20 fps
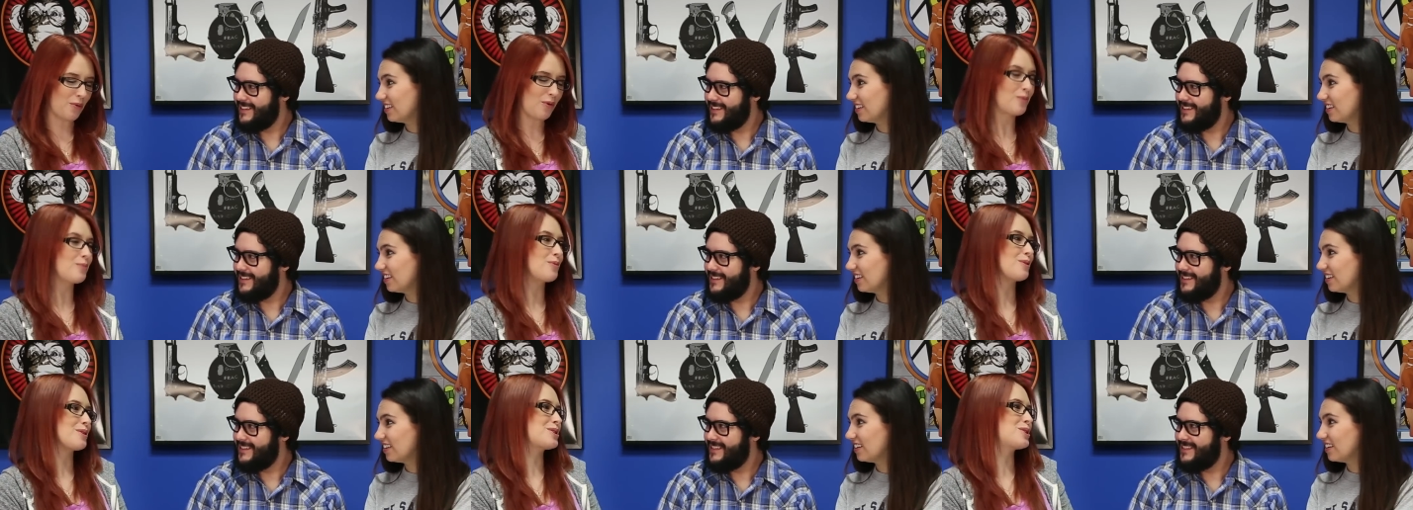
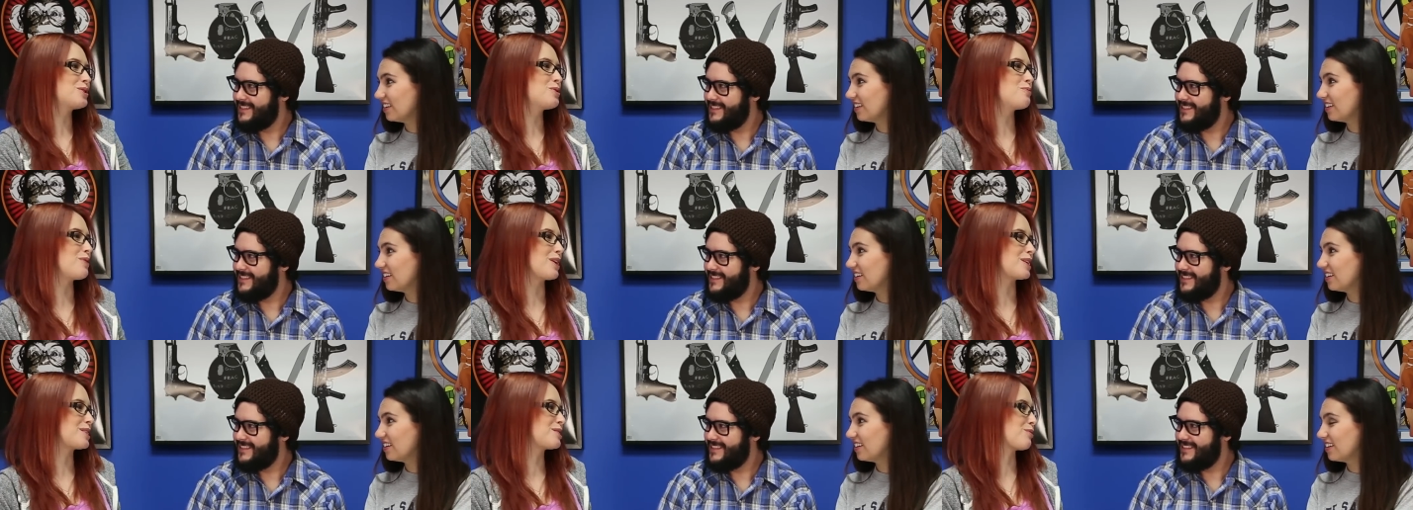Speaker 1: World War
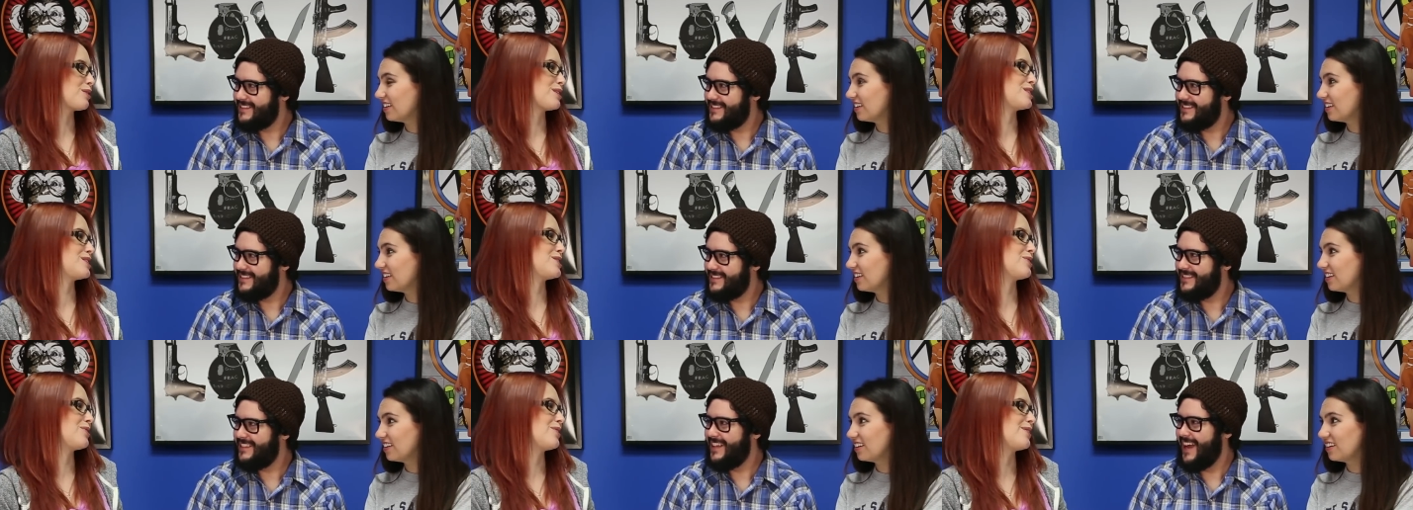II books were
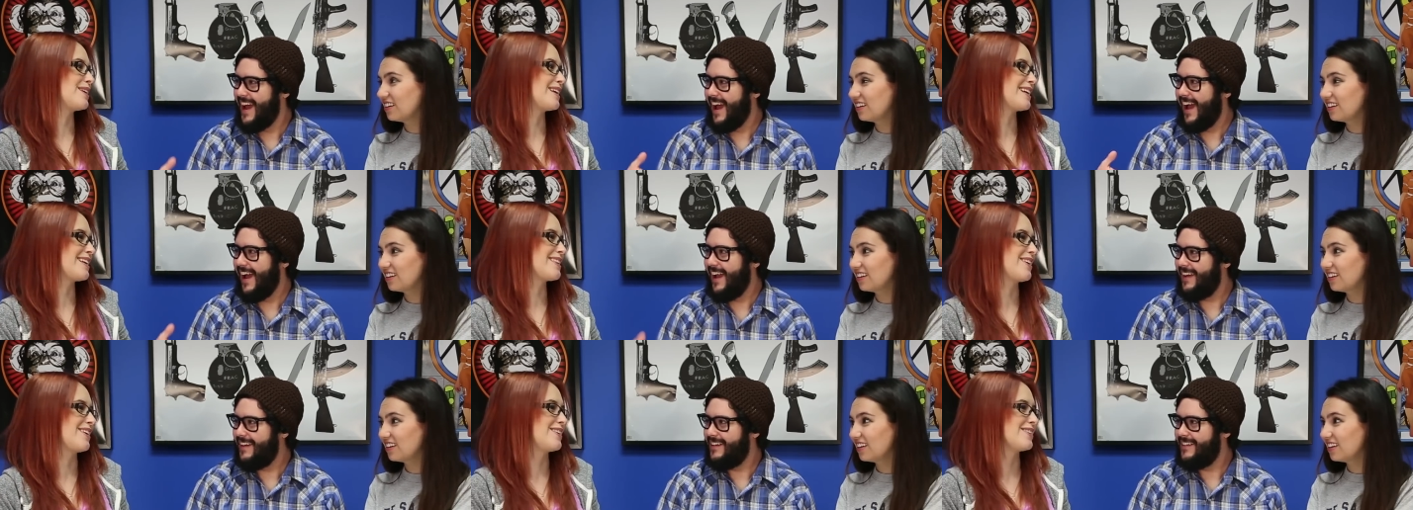stored
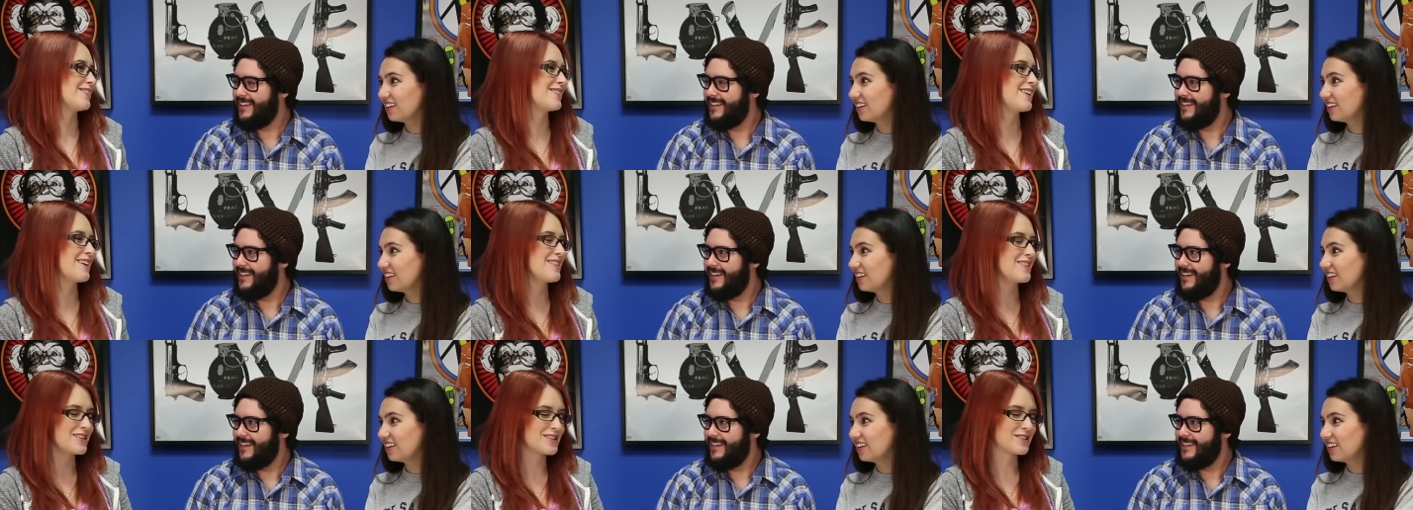yeah. in the
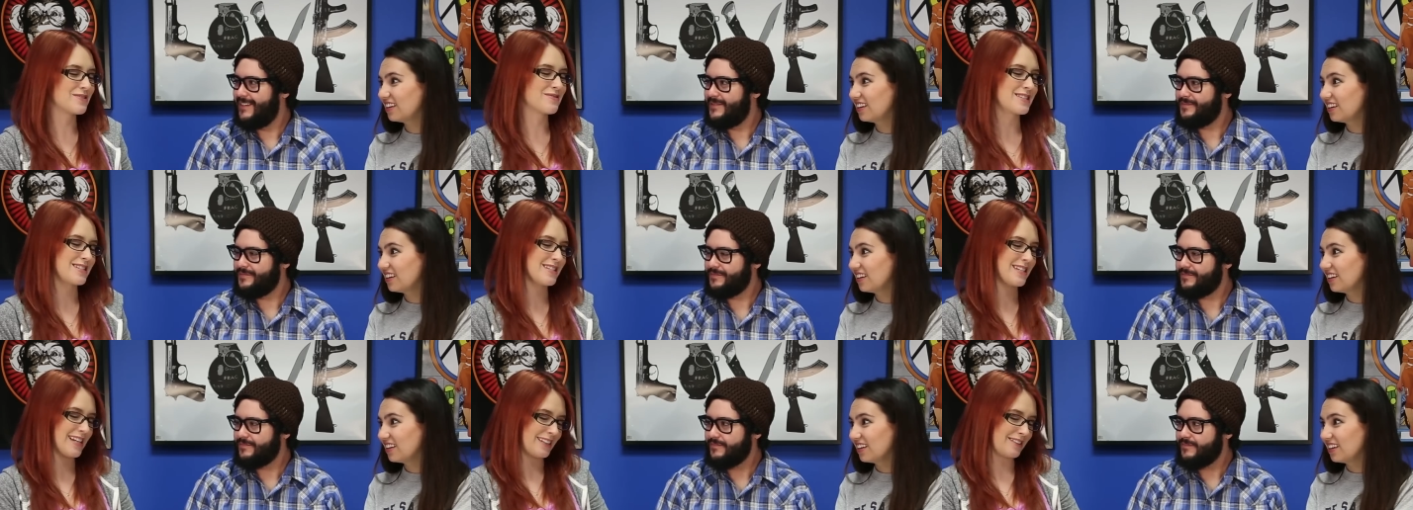then the
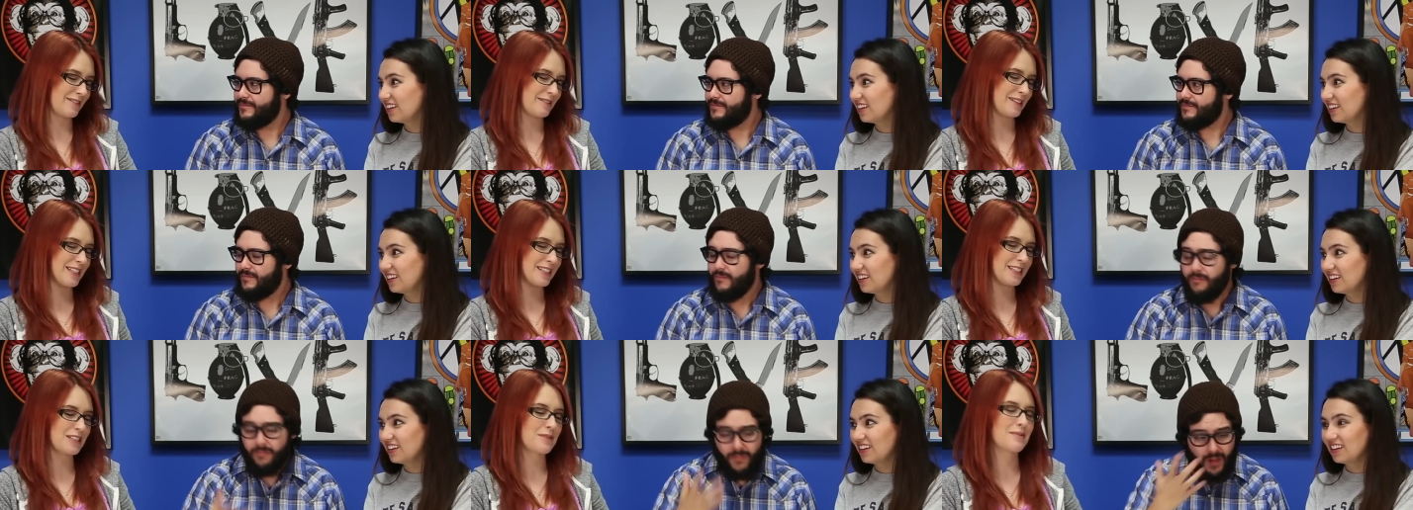Dewey
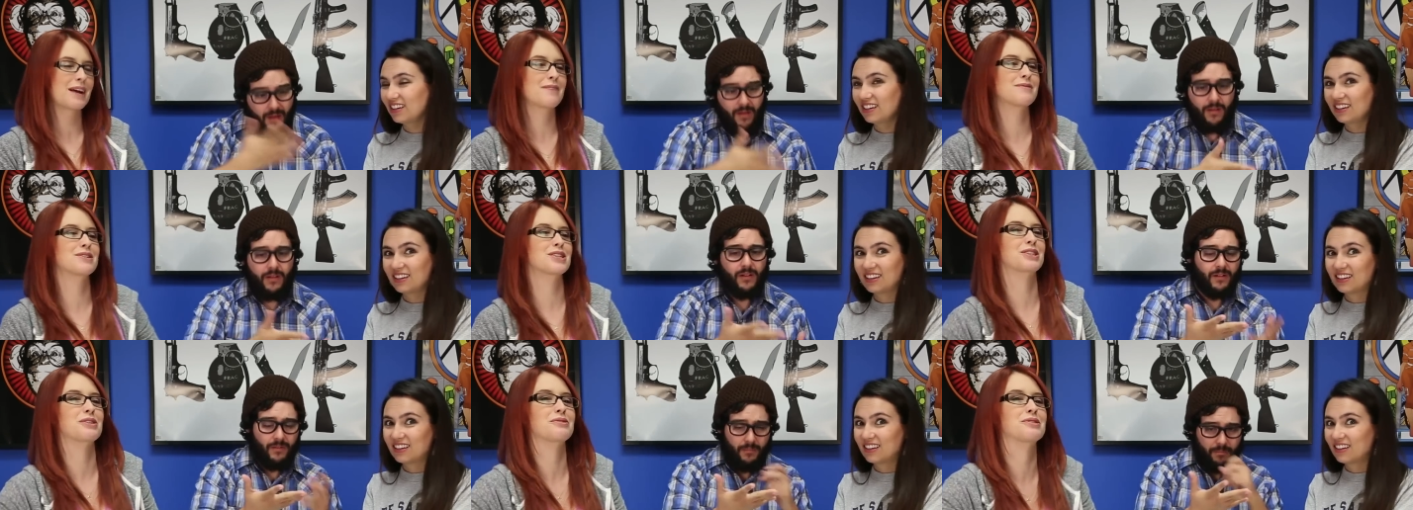Decimal System, and I
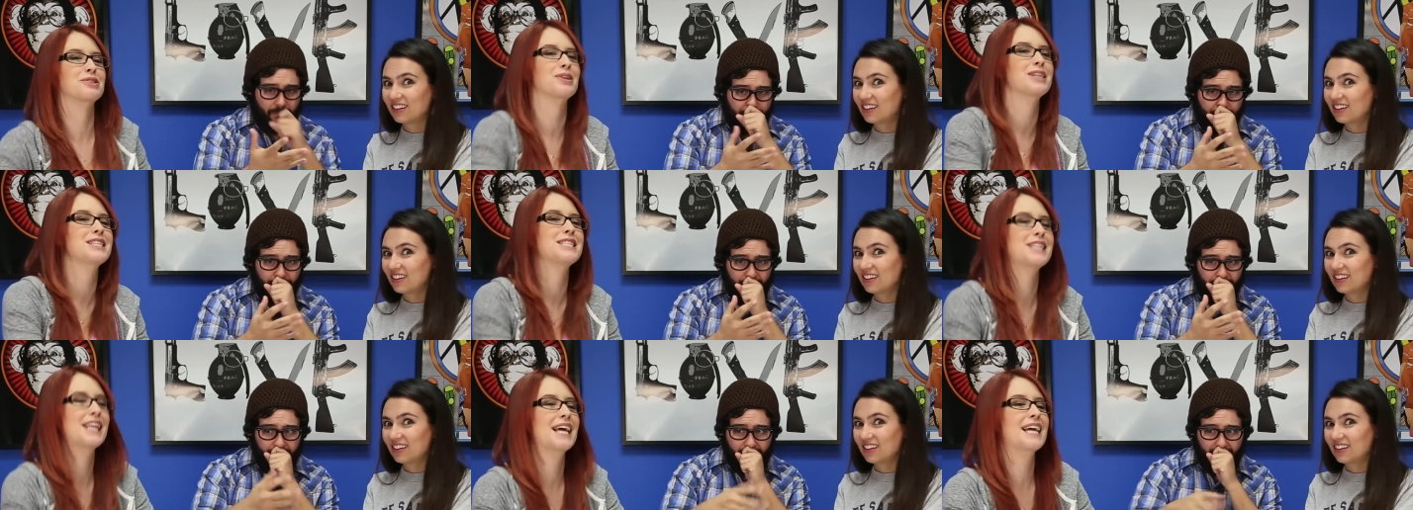would just go
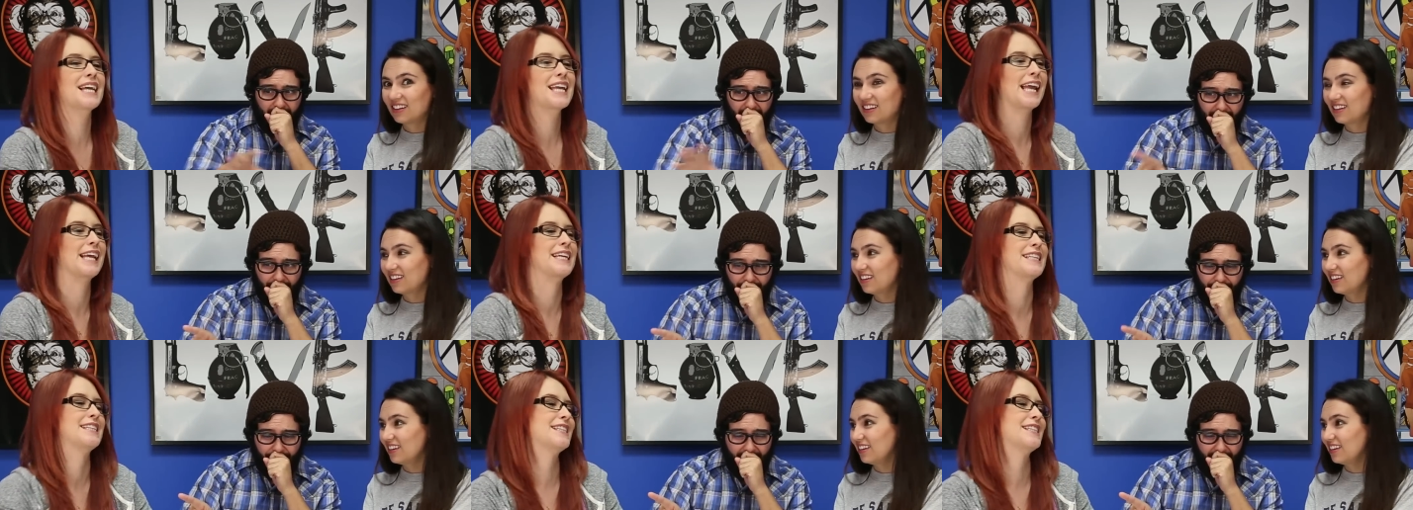straight to that case.